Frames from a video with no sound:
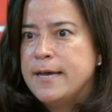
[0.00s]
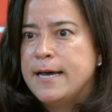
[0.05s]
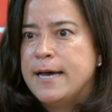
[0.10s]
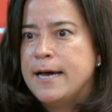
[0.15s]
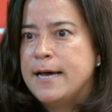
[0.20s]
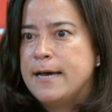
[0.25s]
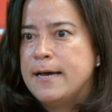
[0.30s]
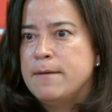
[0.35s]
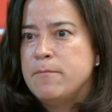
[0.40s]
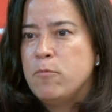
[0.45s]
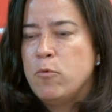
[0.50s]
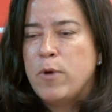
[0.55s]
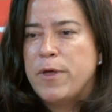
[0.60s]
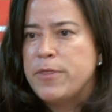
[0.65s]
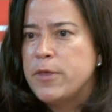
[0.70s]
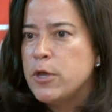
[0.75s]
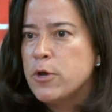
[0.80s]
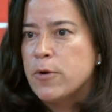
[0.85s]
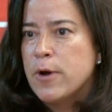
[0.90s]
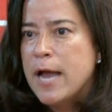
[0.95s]

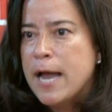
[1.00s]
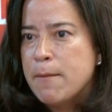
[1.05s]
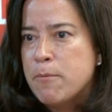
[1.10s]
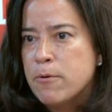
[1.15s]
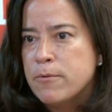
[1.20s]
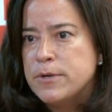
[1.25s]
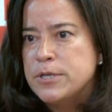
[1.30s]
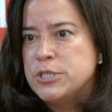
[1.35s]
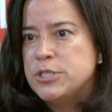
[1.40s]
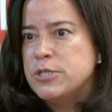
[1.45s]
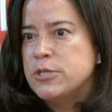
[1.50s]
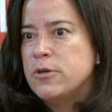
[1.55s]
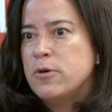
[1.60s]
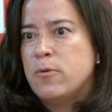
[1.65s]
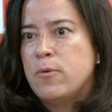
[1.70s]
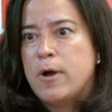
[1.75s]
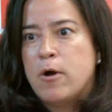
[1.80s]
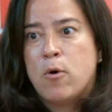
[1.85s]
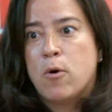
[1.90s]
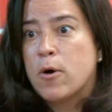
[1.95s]
whether you're
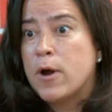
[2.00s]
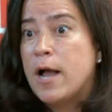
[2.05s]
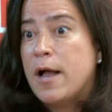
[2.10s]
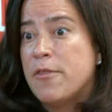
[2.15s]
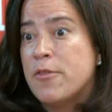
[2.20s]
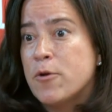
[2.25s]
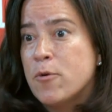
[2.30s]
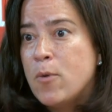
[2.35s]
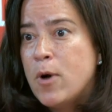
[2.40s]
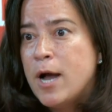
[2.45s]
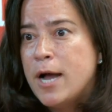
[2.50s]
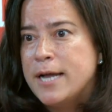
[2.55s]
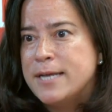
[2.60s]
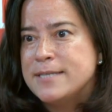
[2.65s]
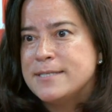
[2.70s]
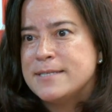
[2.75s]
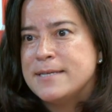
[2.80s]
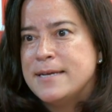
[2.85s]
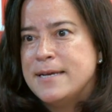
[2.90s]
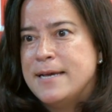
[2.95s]
Aboriginal or
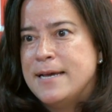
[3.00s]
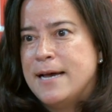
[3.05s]
otherwise?